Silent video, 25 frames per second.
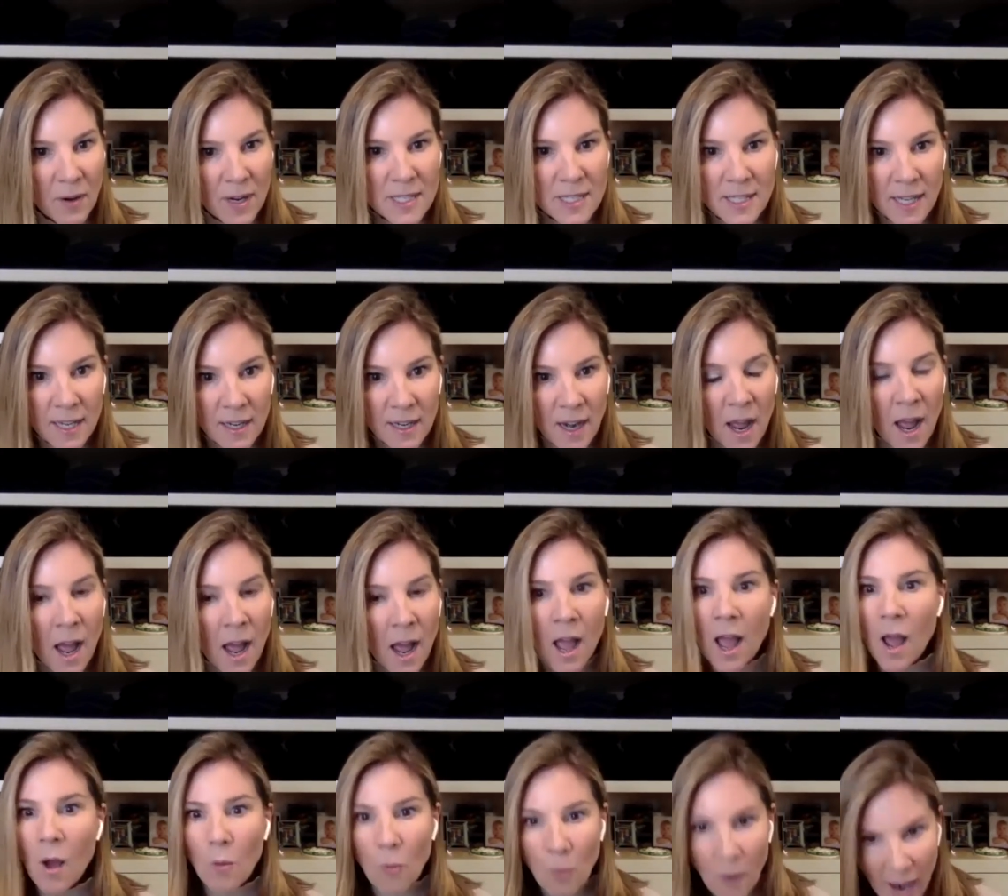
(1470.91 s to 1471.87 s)
I said,
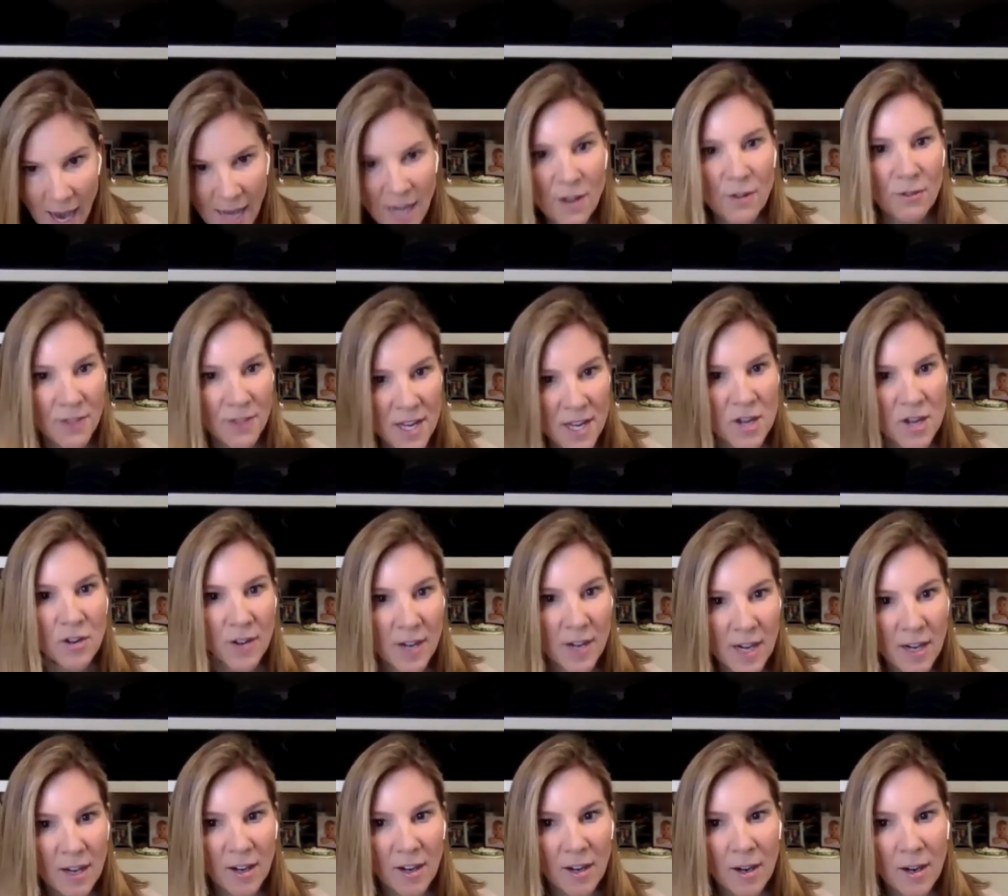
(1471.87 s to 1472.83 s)
"Why do you think you're
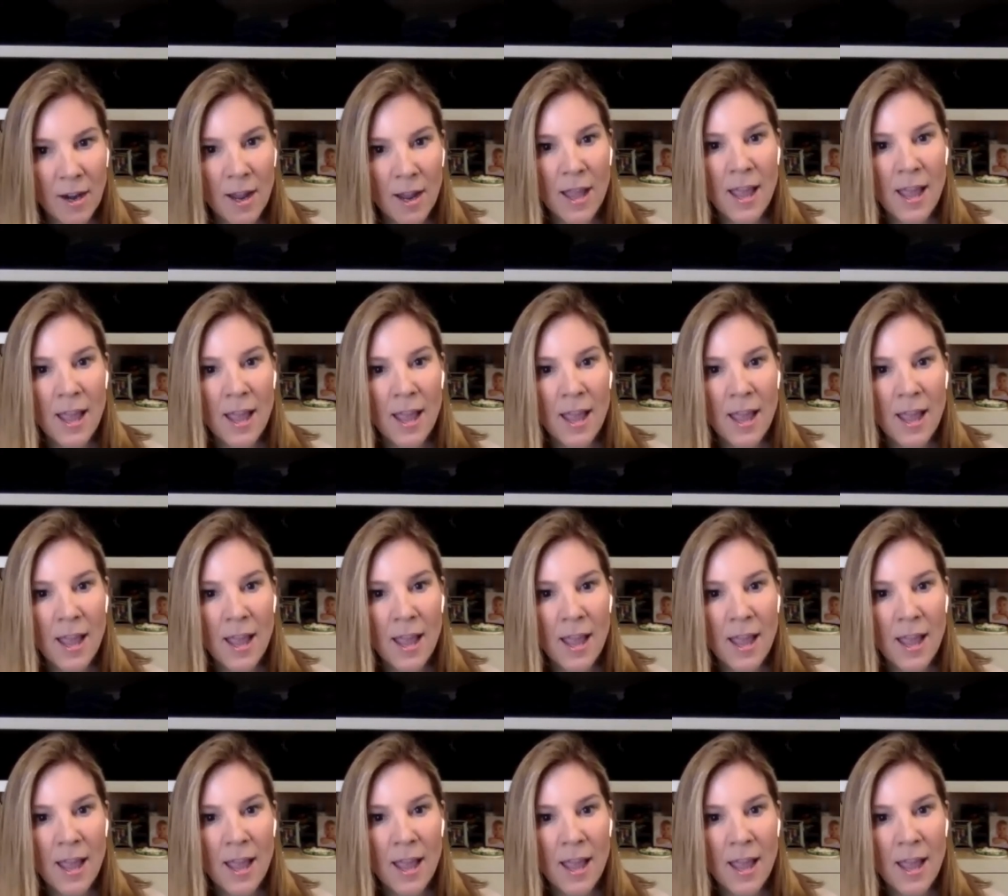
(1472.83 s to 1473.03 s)
here?"